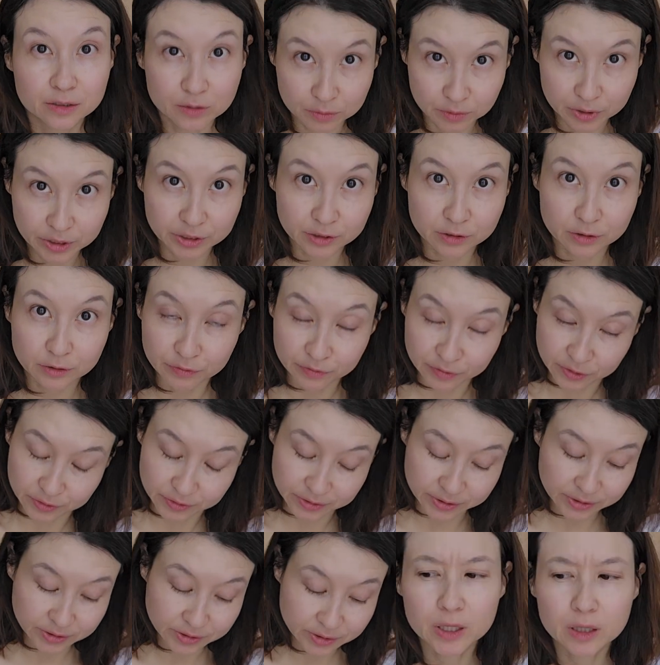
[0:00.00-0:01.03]
regular
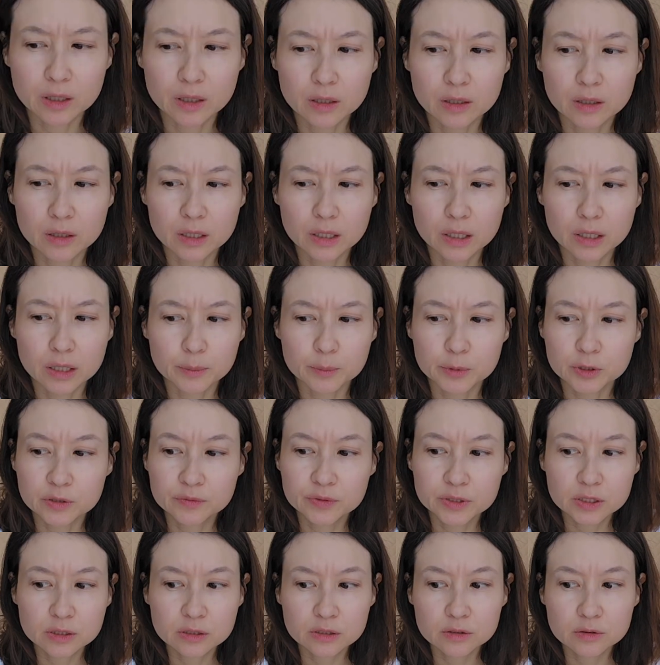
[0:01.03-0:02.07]
folks. I believe
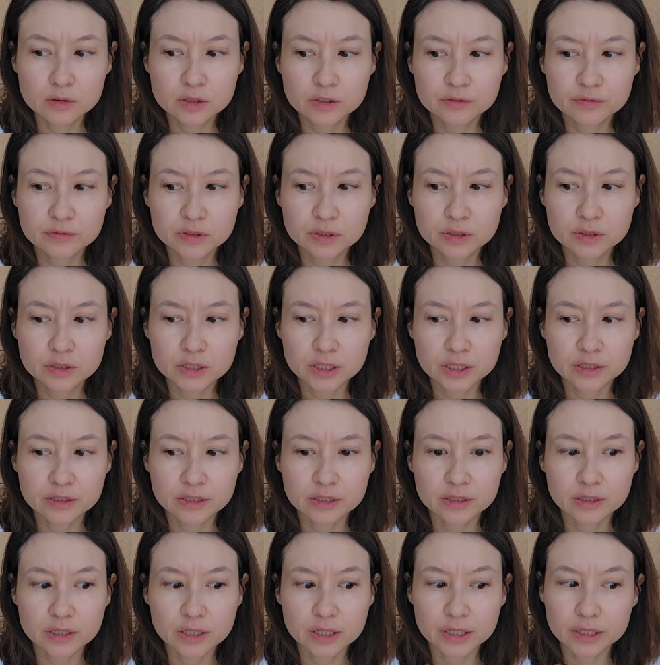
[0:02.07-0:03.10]
it's also different at
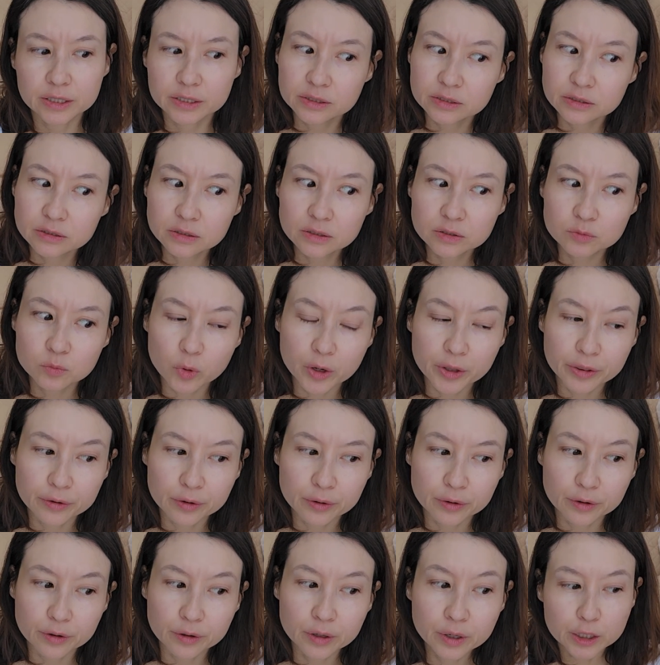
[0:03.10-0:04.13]
the end
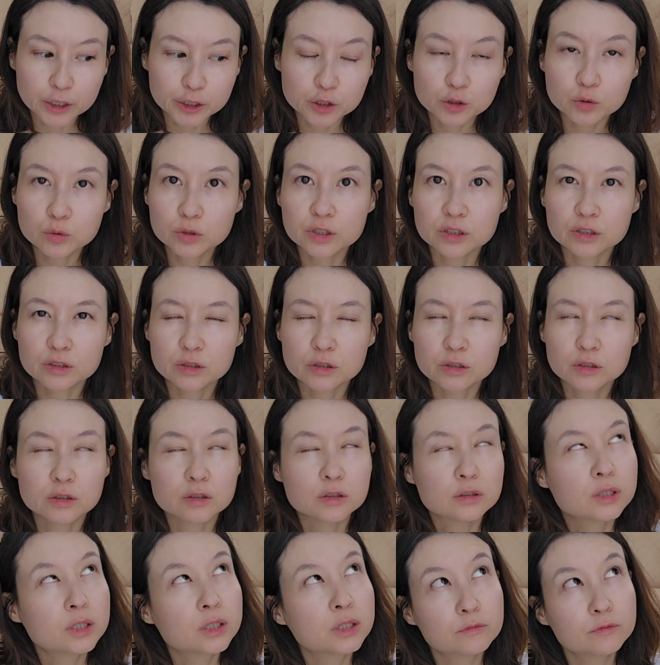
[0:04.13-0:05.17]
whether you
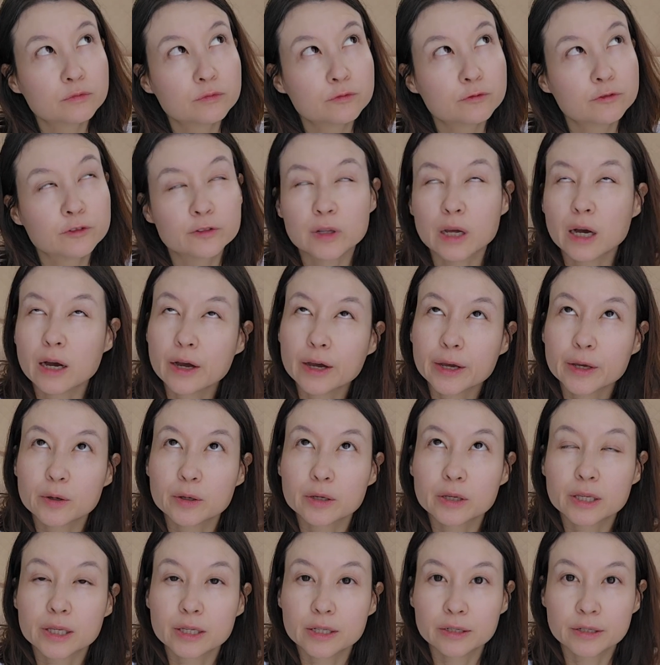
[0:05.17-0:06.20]
can
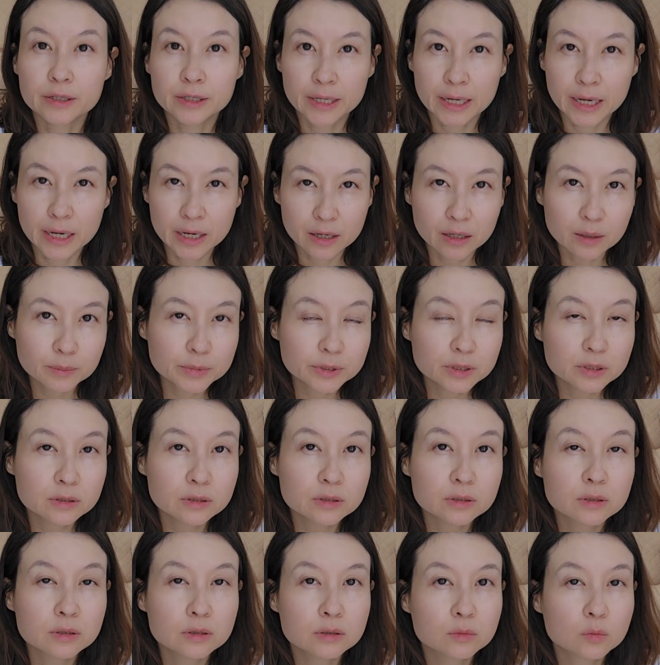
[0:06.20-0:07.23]
fly in
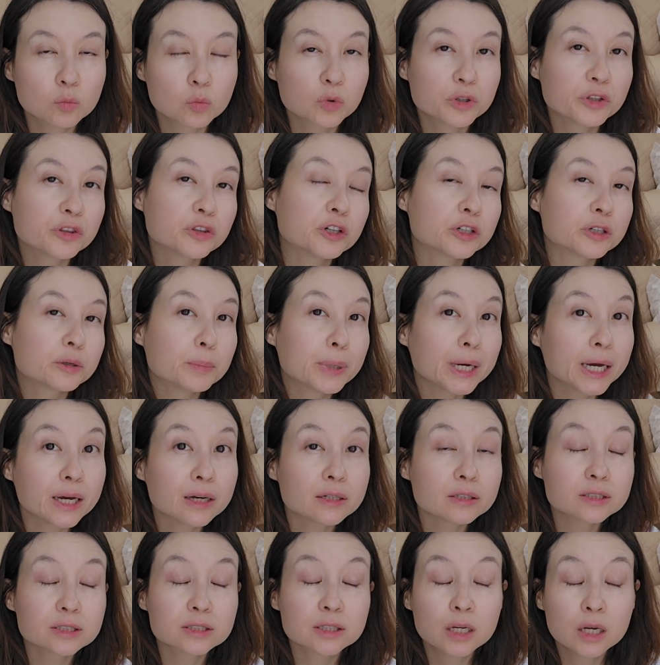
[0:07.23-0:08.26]
cabin with your
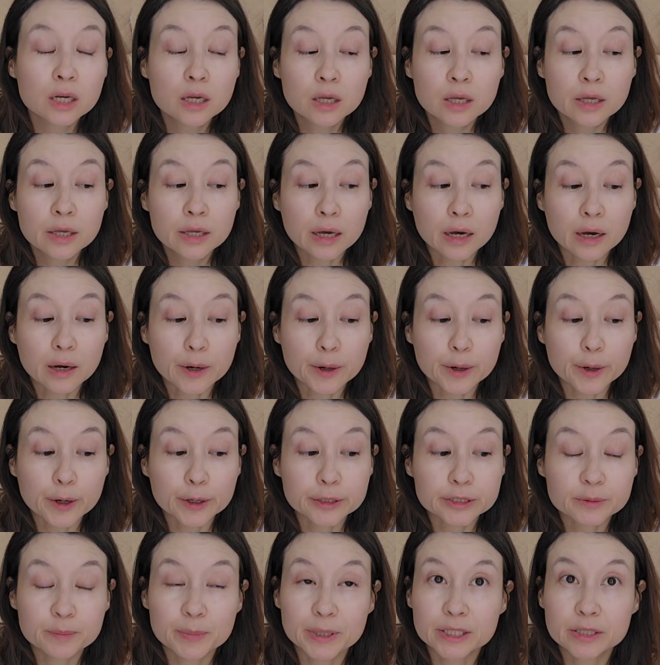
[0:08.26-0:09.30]
pets.
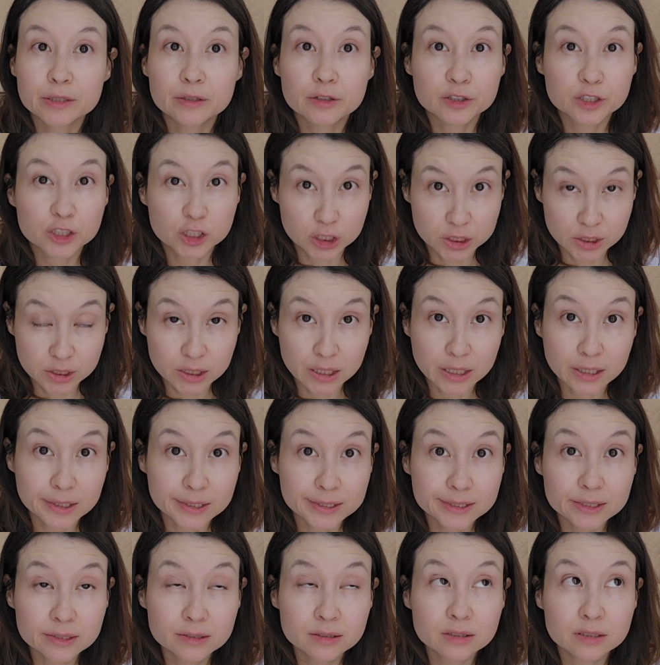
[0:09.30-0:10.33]
Depending on their
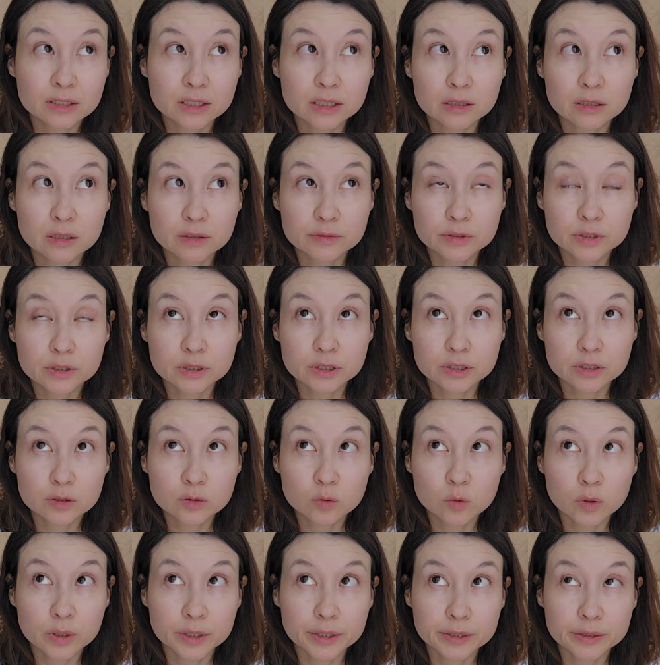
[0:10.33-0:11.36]
size, 11 is
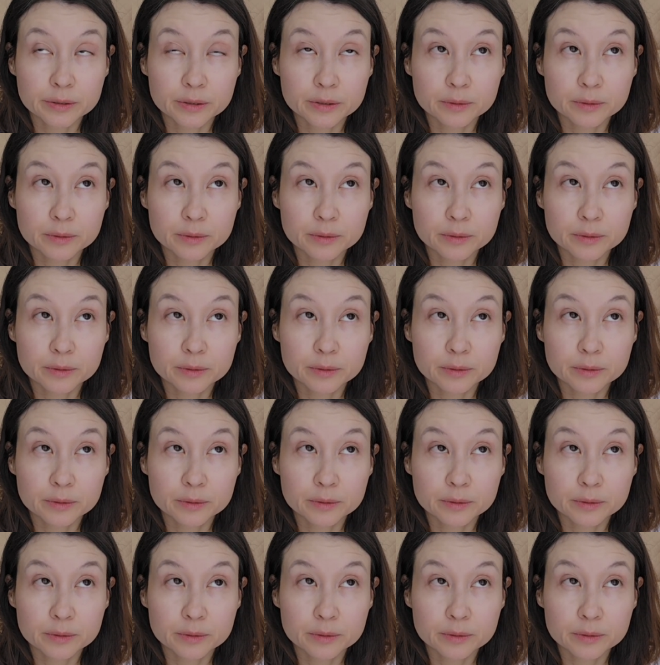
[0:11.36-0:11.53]
quite